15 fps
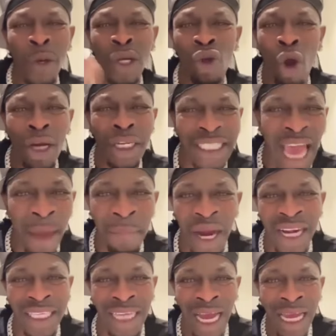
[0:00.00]
Then he
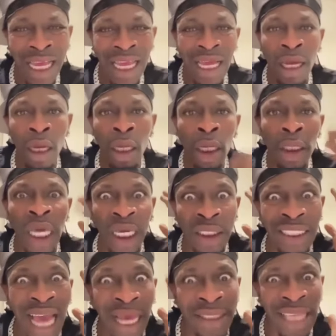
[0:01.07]
put the call this guy manager.
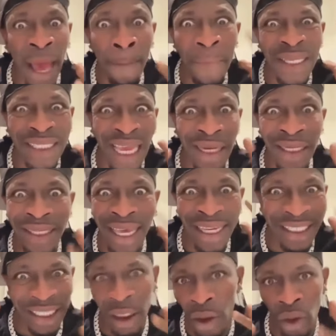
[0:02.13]
Young
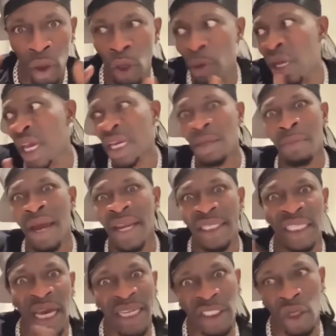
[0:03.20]
guys have miseducation.
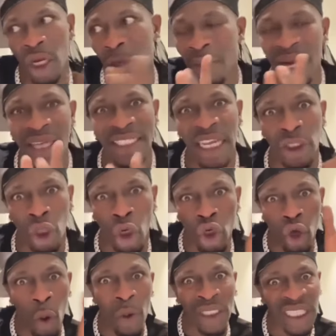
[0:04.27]
No, oh, where any manager?
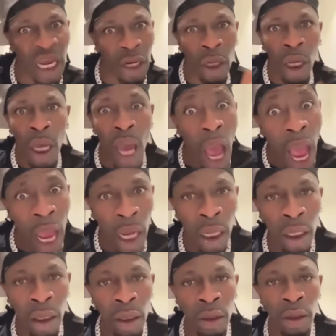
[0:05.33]
Into your manager? Into no
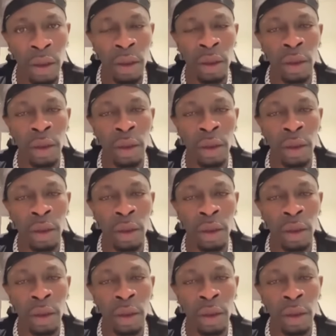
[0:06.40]
what's kind of?